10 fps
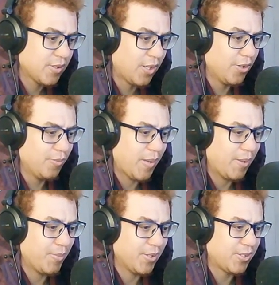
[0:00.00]
Oh,
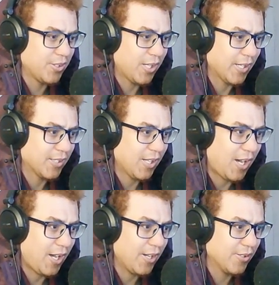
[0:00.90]
maybe to like
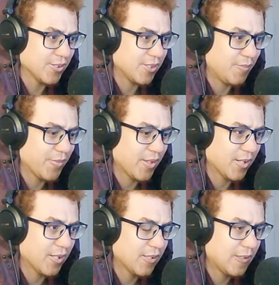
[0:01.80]
die or something.